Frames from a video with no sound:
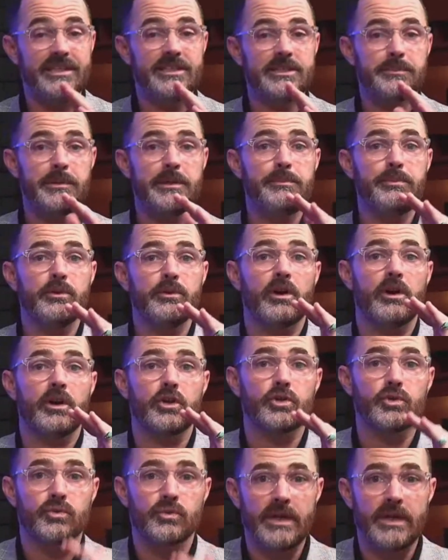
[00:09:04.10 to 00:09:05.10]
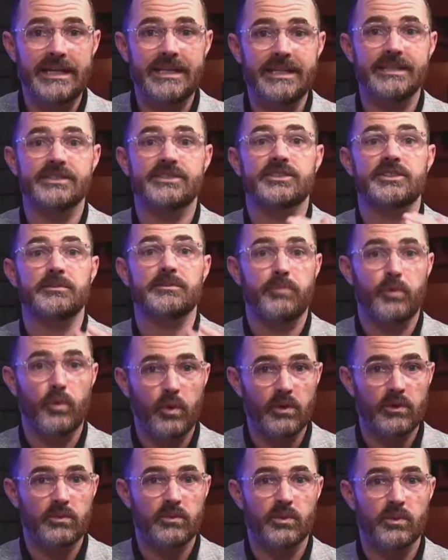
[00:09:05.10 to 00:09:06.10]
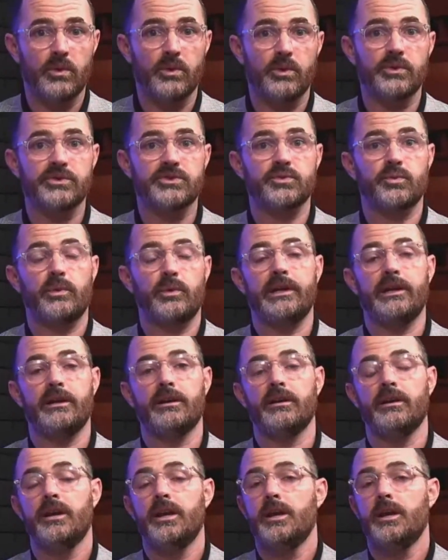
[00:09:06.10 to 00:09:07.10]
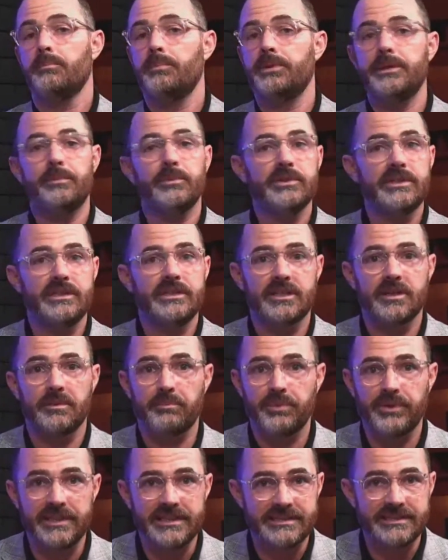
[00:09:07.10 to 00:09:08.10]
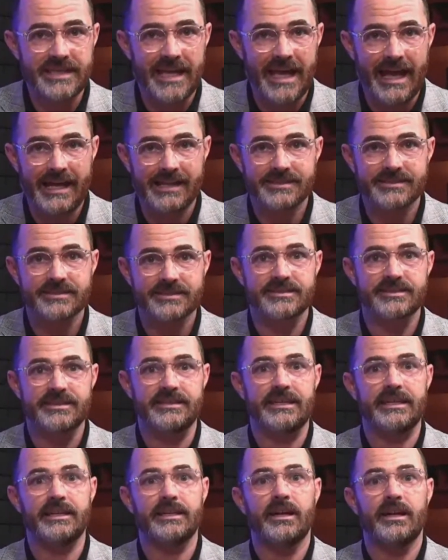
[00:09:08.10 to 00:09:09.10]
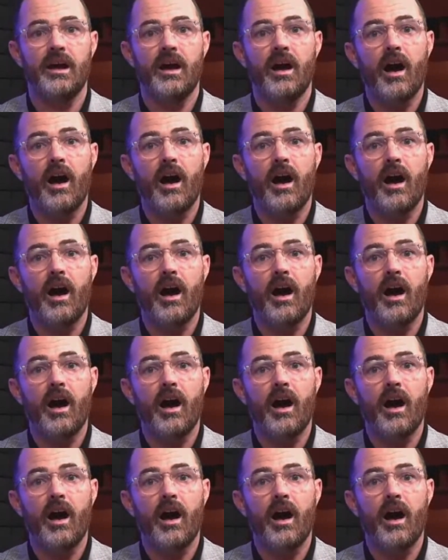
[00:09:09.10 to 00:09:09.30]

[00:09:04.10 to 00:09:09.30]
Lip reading: people are great in support roles where people need to complete tasks, and they